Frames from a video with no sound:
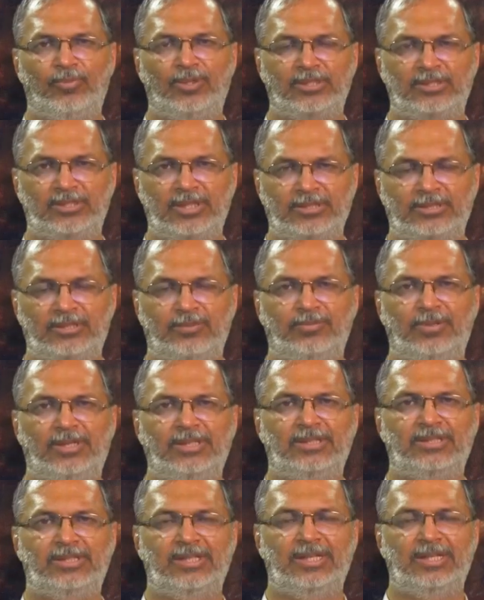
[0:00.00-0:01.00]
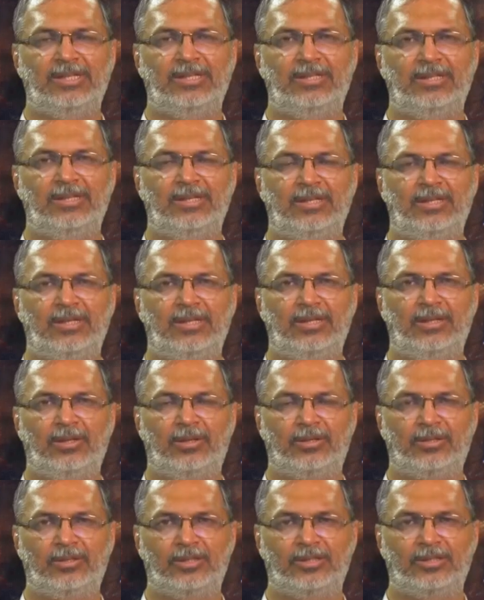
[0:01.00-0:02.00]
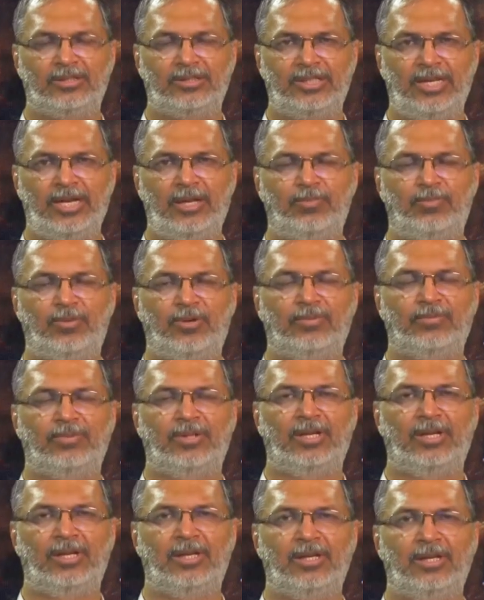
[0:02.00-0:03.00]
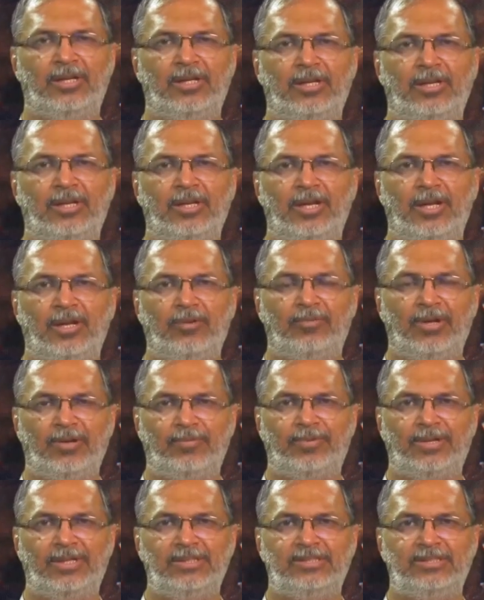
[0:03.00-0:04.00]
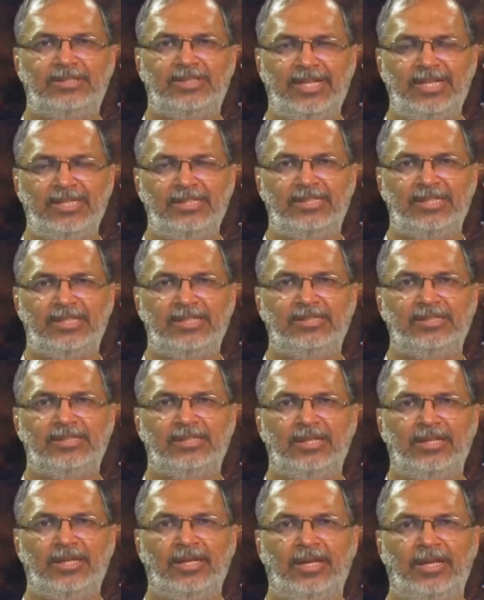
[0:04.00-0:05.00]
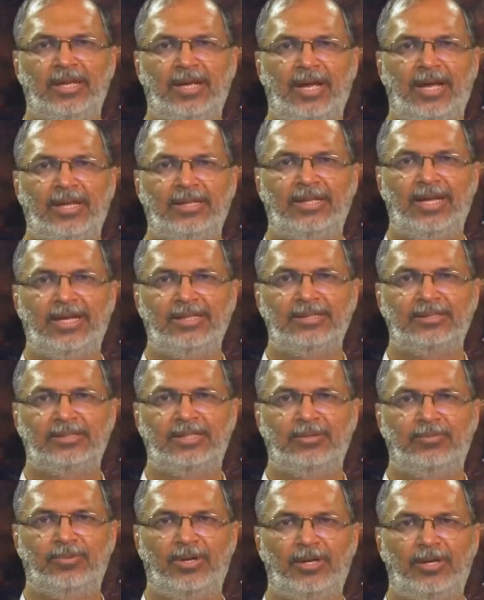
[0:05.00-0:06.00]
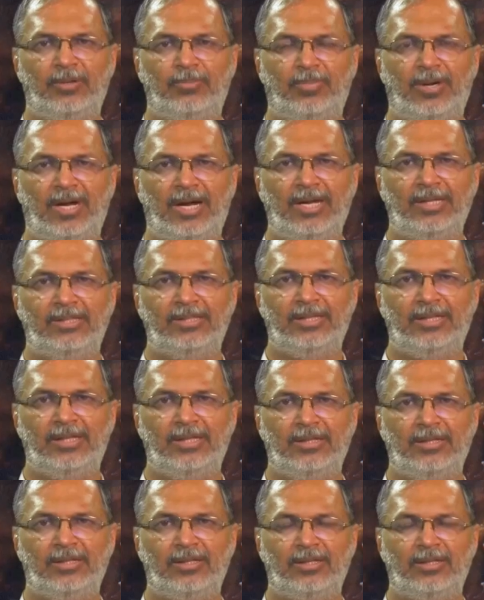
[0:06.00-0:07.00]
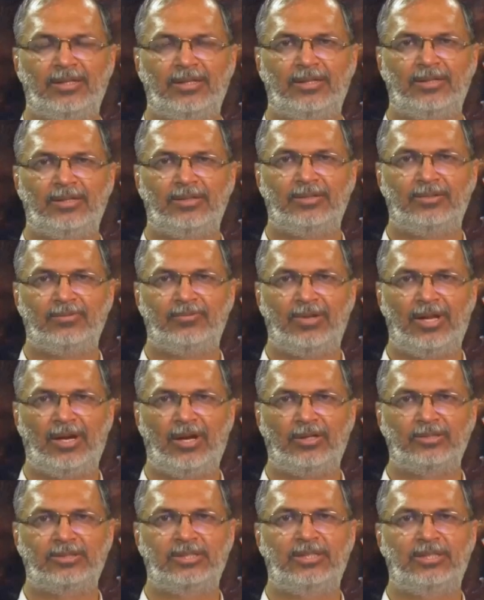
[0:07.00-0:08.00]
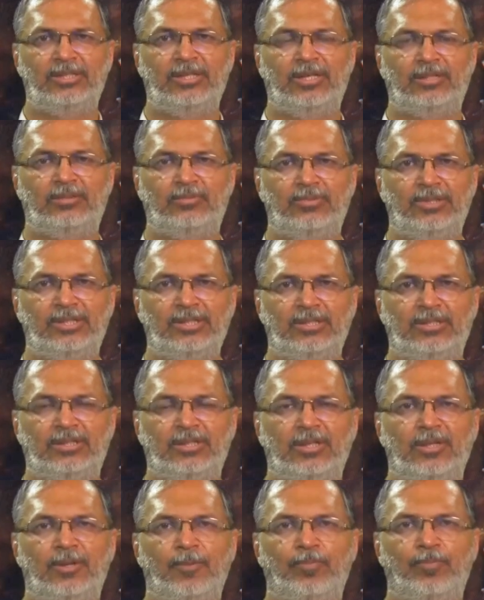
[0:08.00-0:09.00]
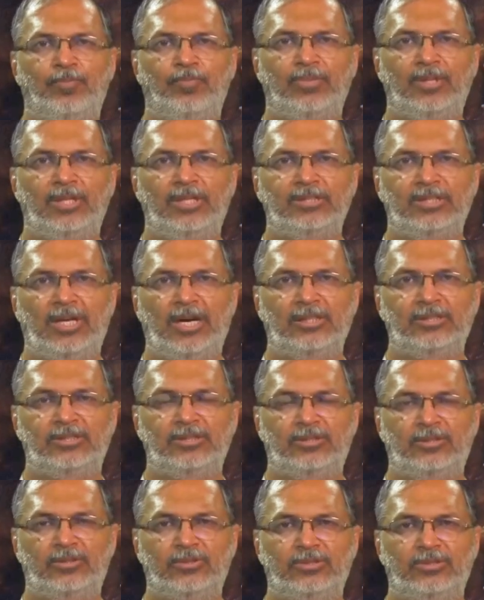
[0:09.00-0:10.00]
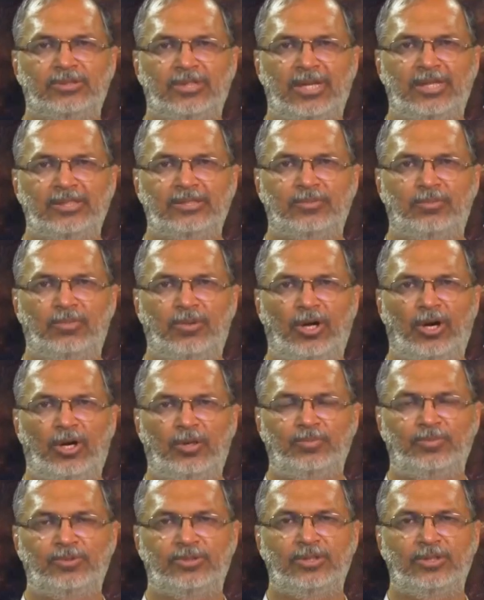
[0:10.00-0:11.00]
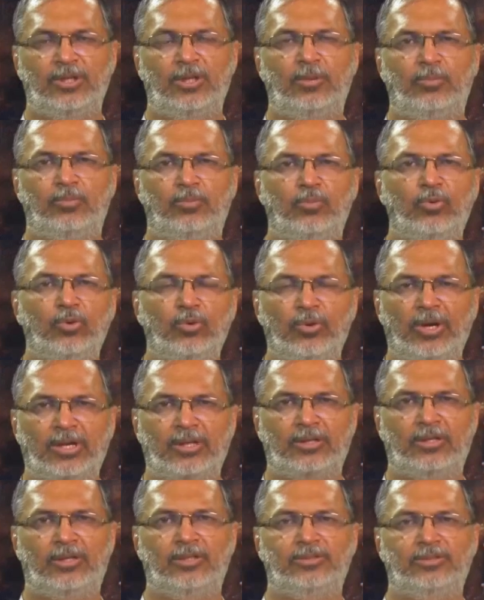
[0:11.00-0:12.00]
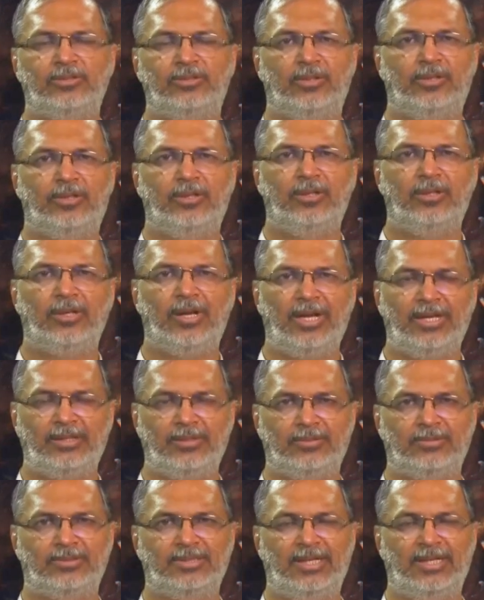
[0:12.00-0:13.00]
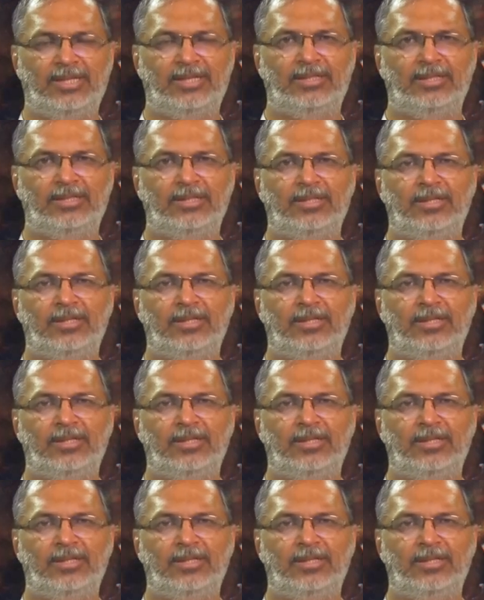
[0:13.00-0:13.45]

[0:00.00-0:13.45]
structure function or the shape of the wavefront changes, and that is given by the velocity at which these r0 size blobs move across your line of sight.